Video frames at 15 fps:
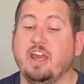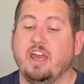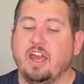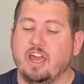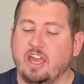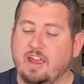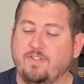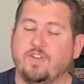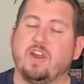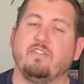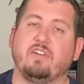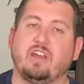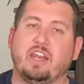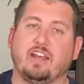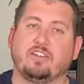if you have it
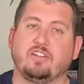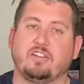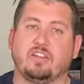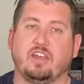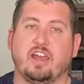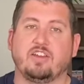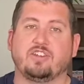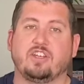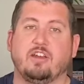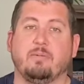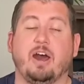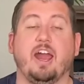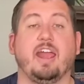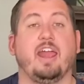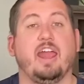connected to the
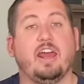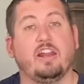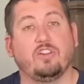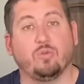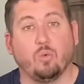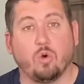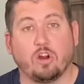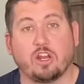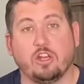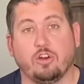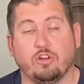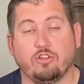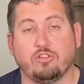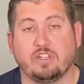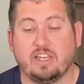HDMI and it's working on your
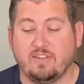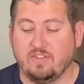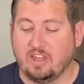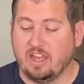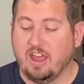TV.